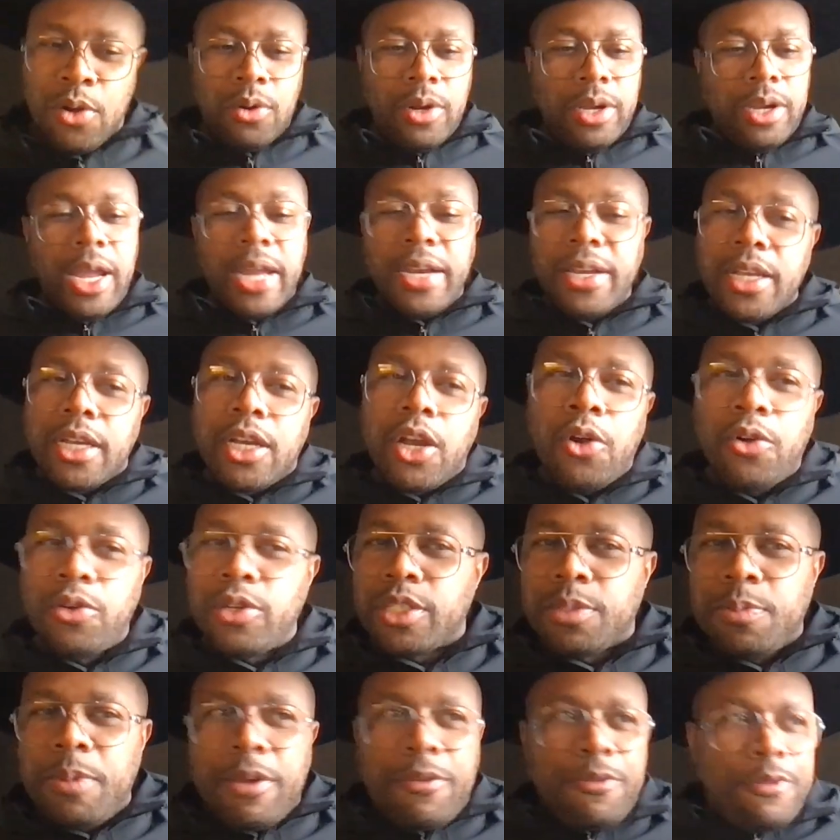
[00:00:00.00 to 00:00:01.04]
Any
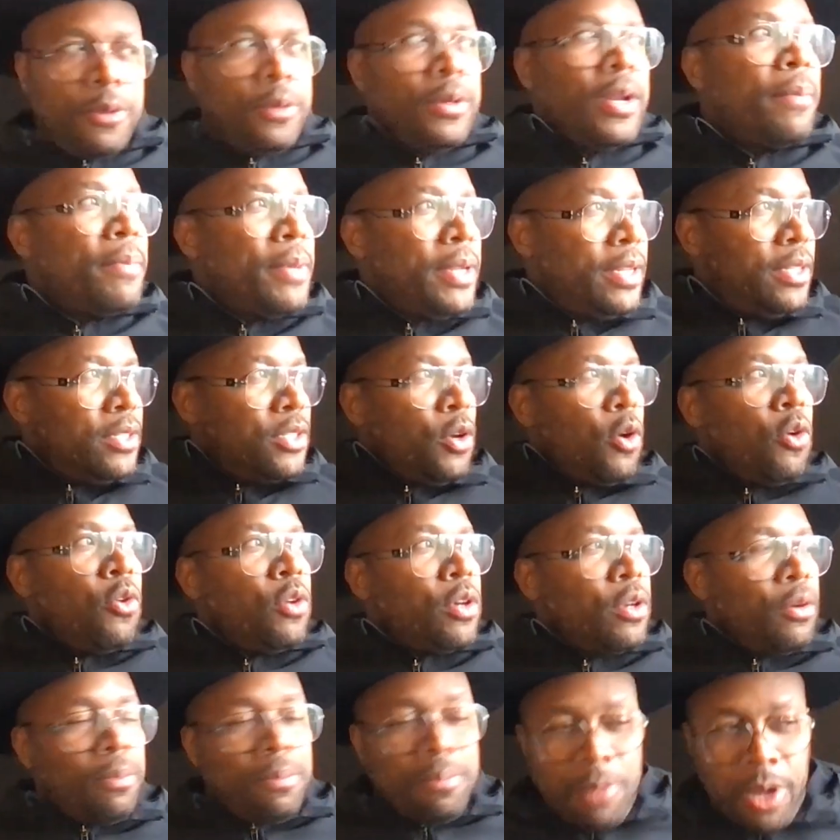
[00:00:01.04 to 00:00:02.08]
Curtis Mayfield. I mean, his whole
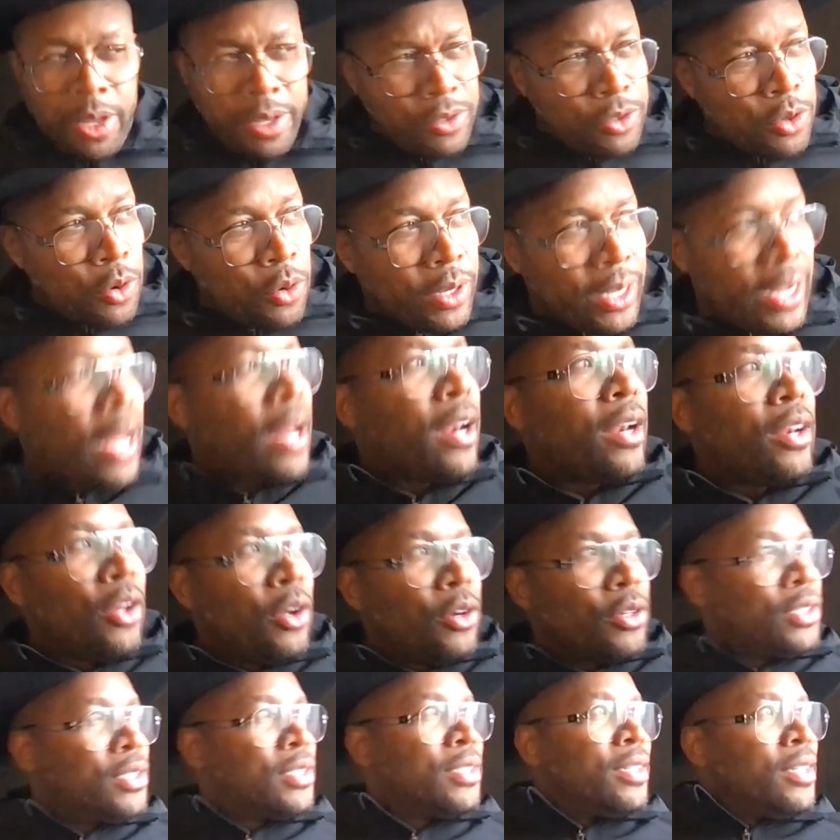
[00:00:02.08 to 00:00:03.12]

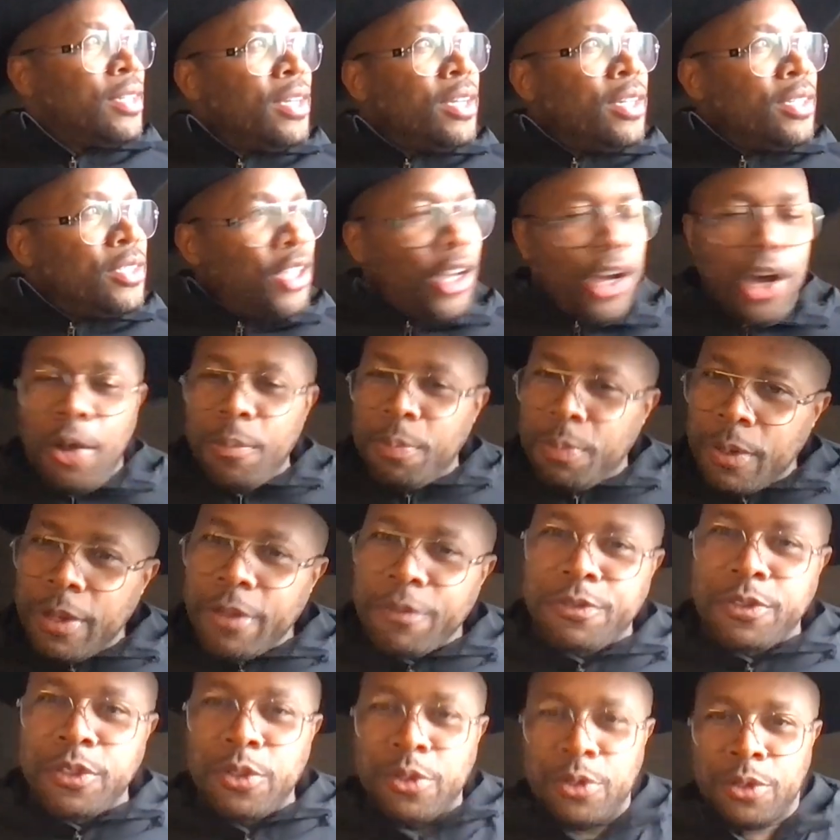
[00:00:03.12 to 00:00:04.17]
catalog is to
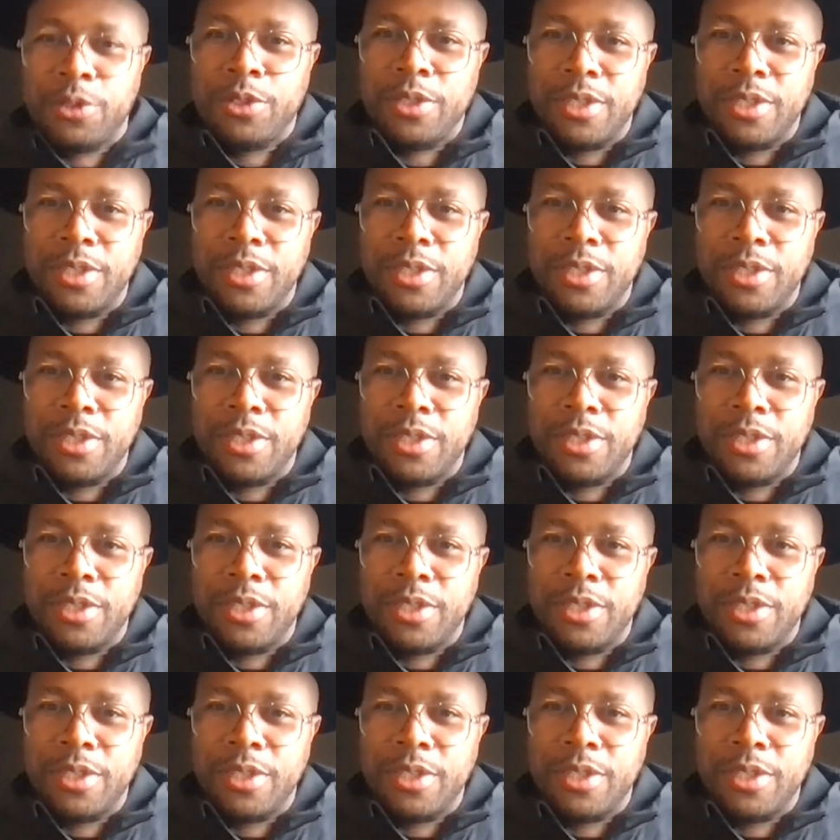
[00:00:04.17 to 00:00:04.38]
uplift you.